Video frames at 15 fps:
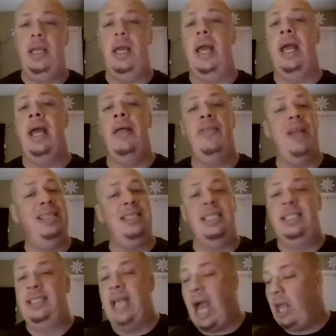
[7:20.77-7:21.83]
and that's
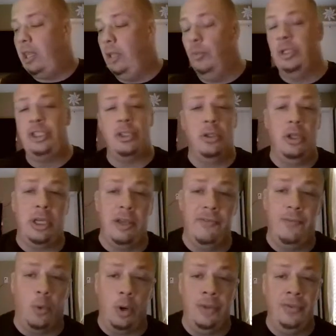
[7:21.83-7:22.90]
exactly what you're looking
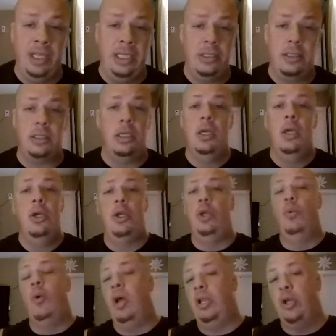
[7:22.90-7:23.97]
for in these.
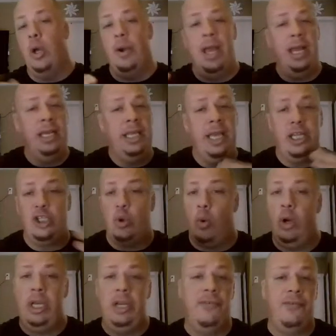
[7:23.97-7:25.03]
You want to go ahead and get
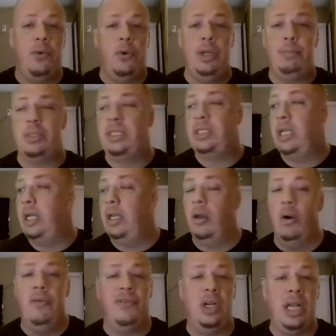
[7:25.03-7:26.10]
20 to 40%
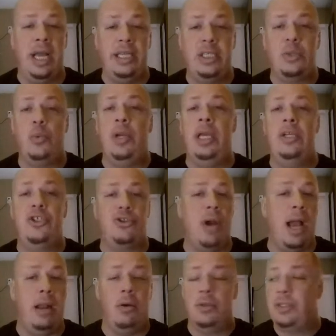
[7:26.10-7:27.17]
overnight swing
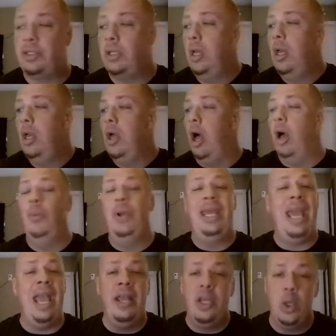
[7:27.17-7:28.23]
straddles. We
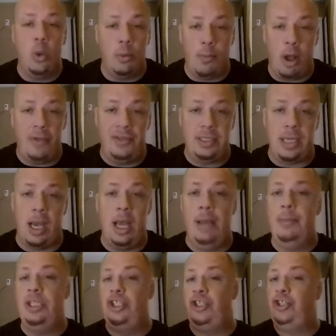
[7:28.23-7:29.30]
can't do them all the
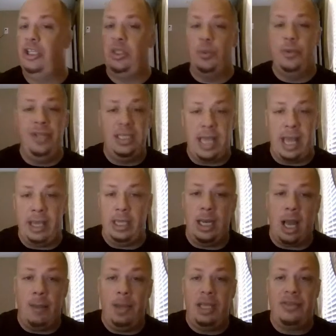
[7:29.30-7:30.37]
time. It's just when these
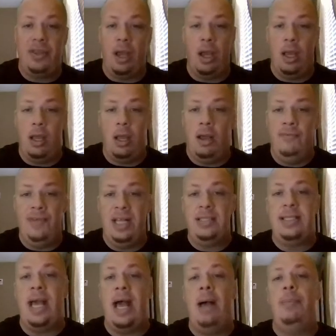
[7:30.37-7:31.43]
economic
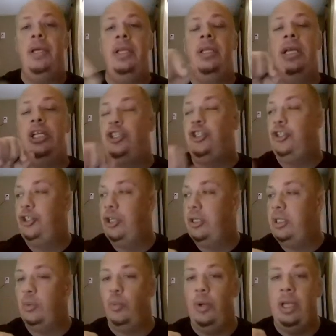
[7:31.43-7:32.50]
events happen. It's
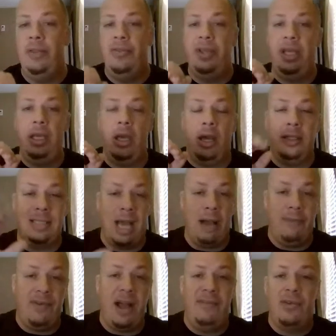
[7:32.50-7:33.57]
just when the
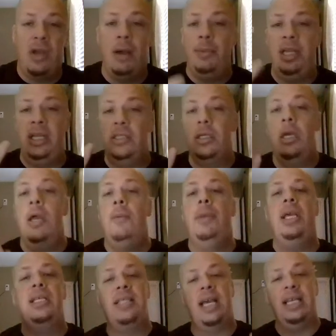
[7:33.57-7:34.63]
top five companies,
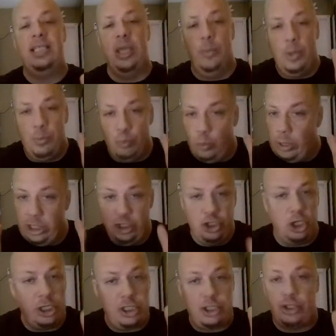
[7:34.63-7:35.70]
because like I said, we
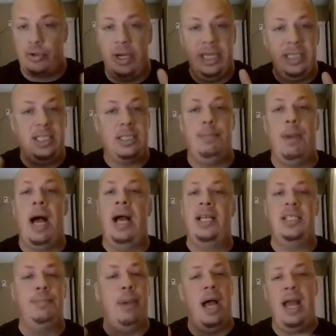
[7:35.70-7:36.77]
just trade SPY.
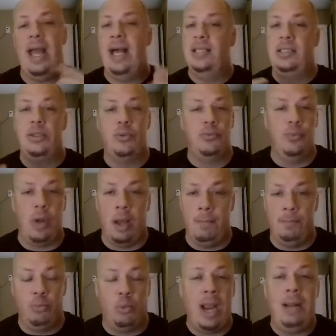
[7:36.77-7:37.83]
SPY has the
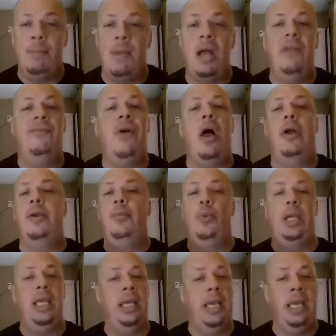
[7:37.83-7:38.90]
right amount of volume. We
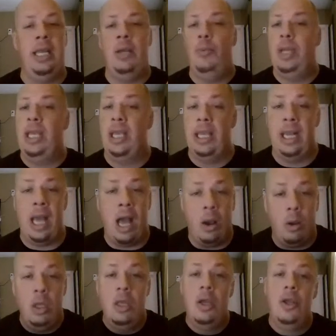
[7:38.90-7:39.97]
can get in, we can get
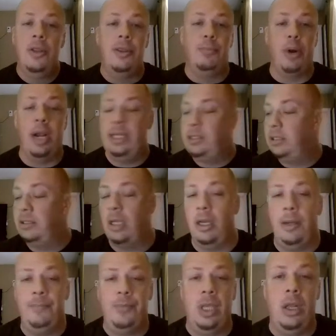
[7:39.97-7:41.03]
out. The price is
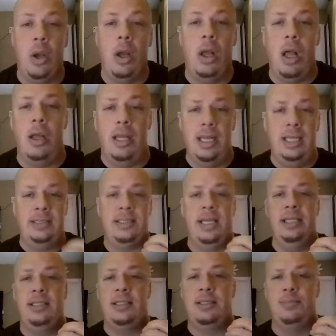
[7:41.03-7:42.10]

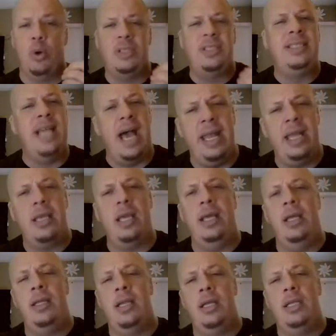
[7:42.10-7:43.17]
it's more static,
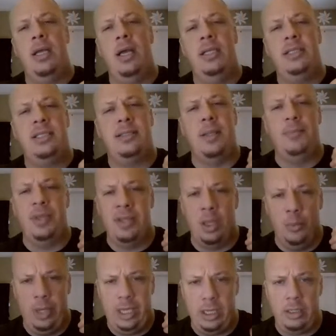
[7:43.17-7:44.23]
and it's something
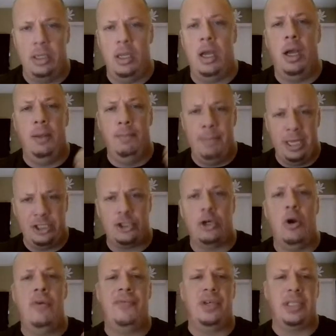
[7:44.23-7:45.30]
that we can measure
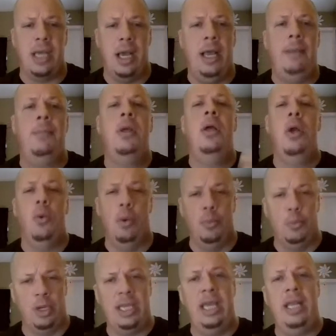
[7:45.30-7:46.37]
over time when
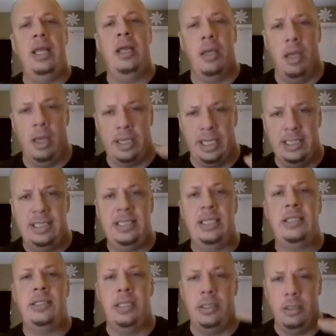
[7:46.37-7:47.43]
we're getting a
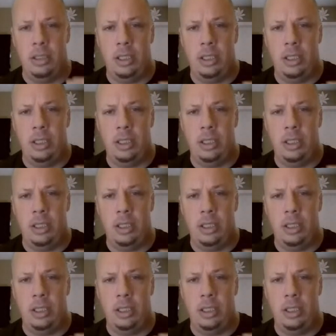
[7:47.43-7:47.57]
consistent